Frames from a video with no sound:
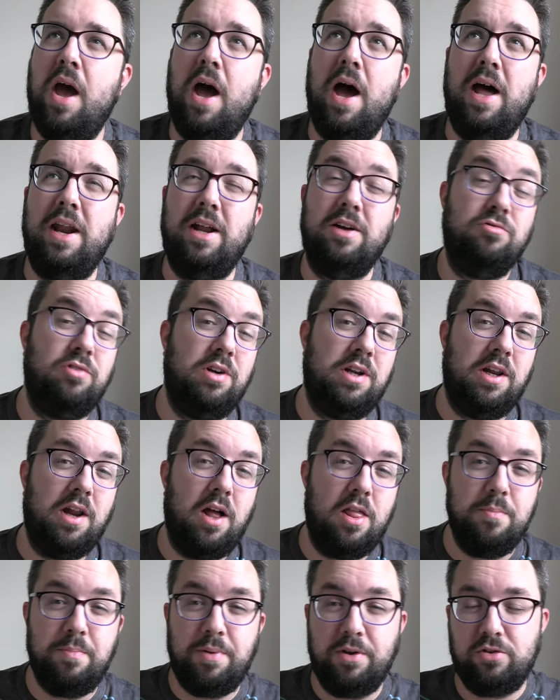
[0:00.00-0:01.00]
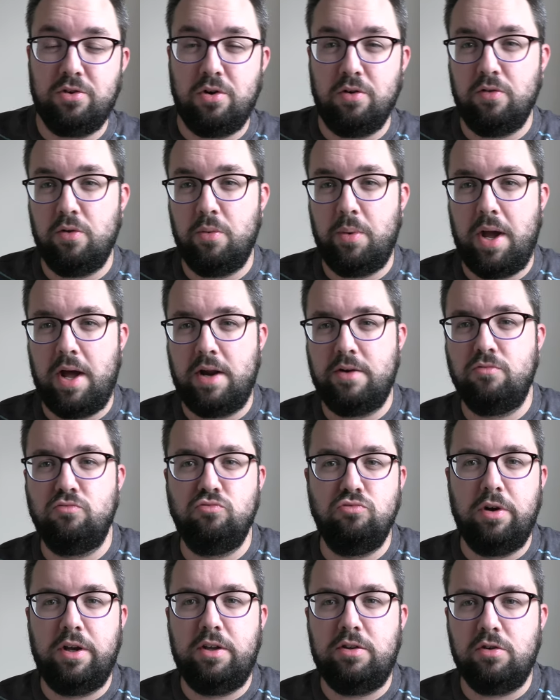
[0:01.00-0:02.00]
and I really like the Biscoff that we had
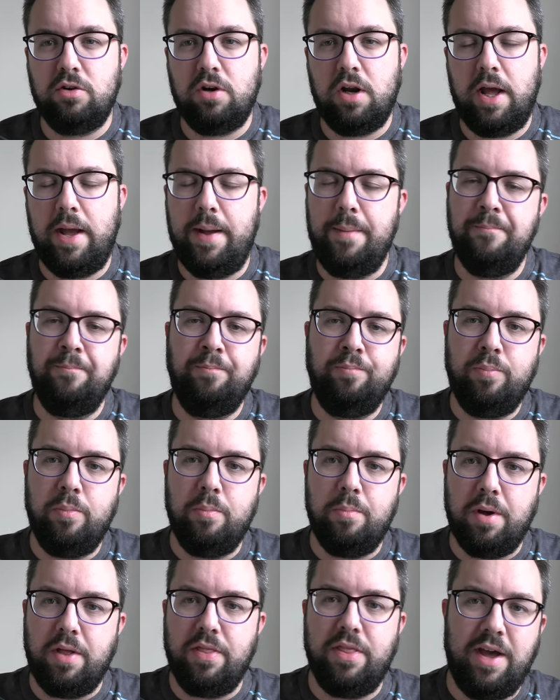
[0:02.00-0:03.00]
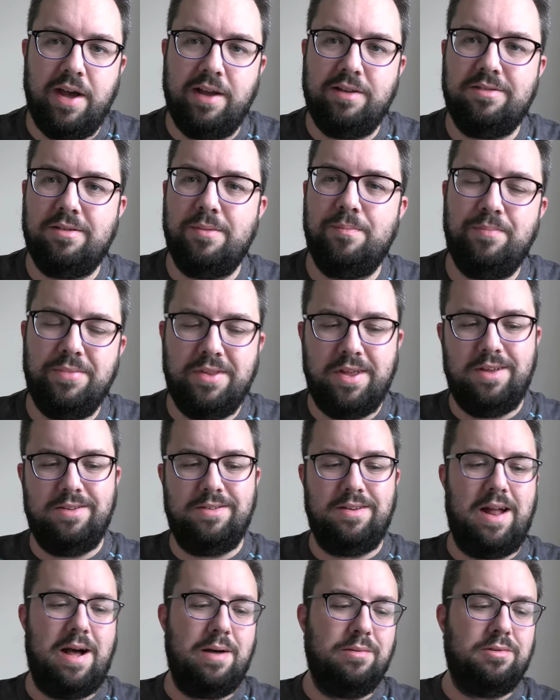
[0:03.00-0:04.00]
recently, but this
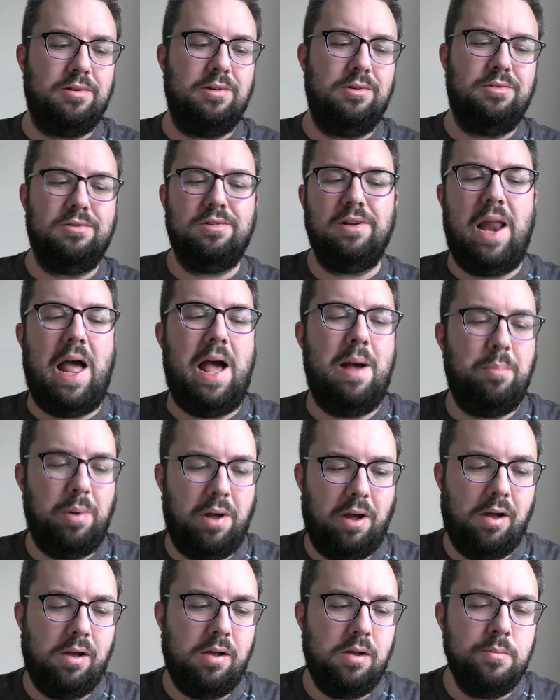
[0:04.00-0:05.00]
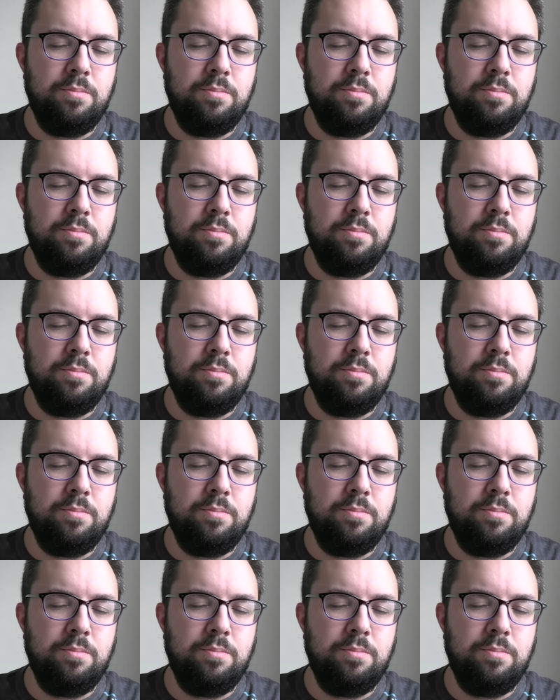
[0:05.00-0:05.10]
is an absolute slapper.